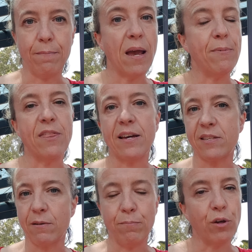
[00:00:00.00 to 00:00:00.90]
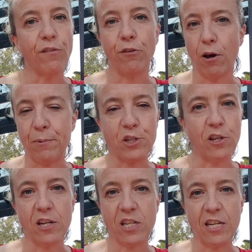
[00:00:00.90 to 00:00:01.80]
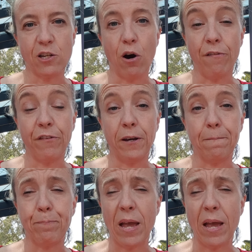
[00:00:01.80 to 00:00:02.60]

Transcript: Maybe that's a beautiful opportunity to offer,